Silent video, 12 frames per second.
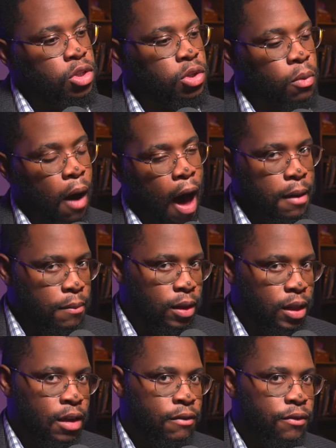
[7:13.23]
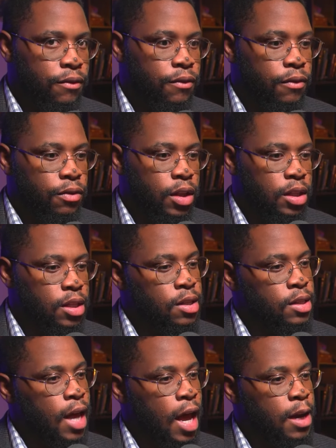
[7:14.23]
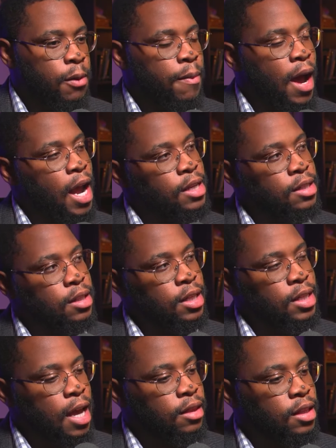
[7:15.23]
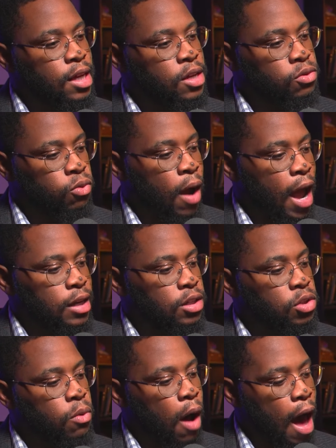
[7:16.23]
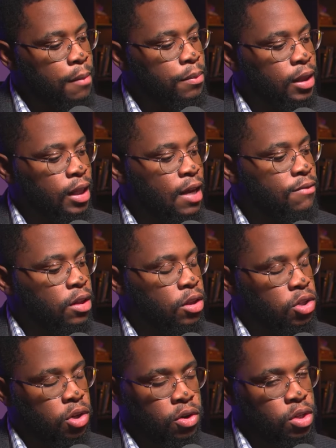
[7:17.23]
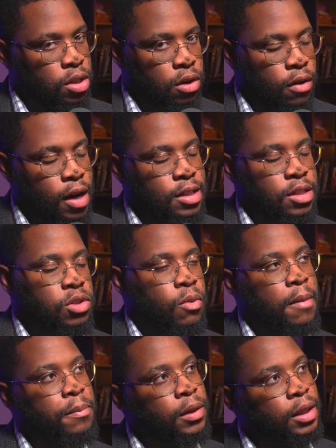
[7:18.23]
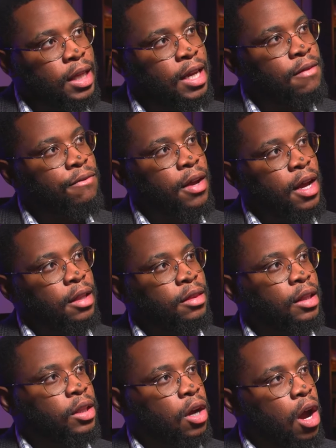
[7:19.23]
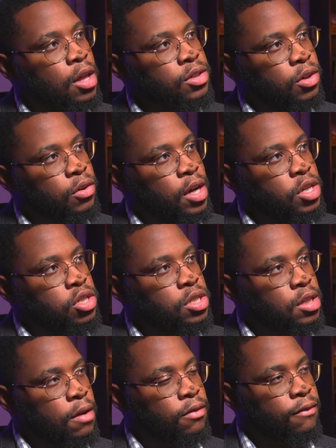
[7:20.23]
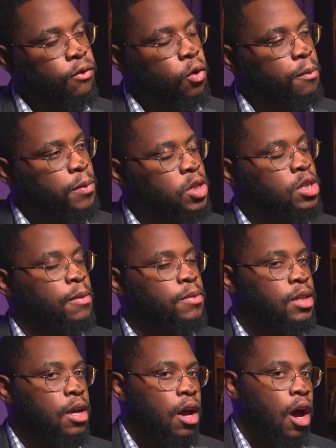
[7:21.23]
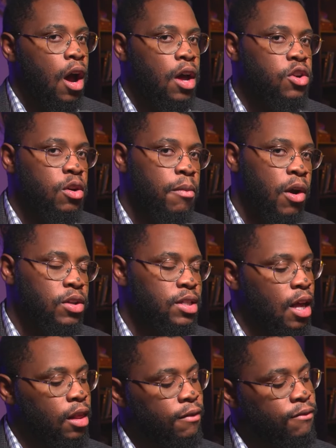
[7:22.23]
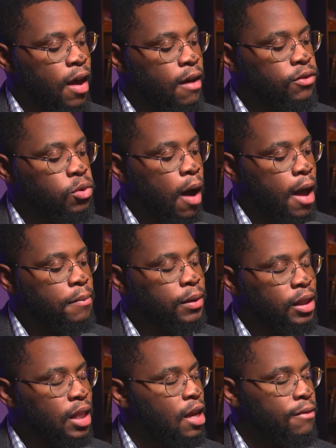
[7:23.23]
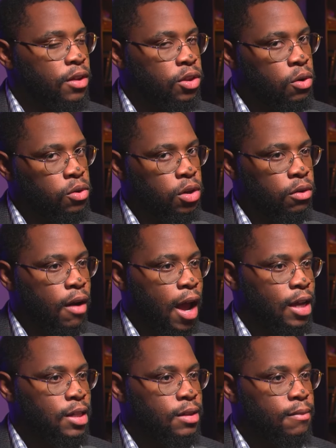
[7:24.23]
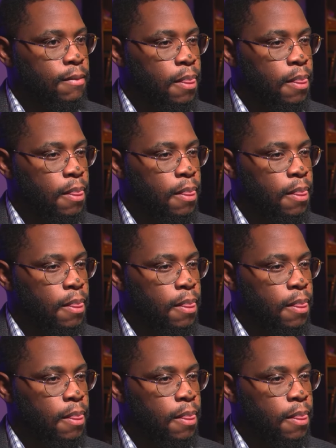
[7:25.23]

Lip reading: Do I believe that the Society of Pope Pius X is right? Do I believe that the church is in crisis? Do I believe that the consecrations of the 4 bishops under Marcel Lefebvre, do I believe that those are right?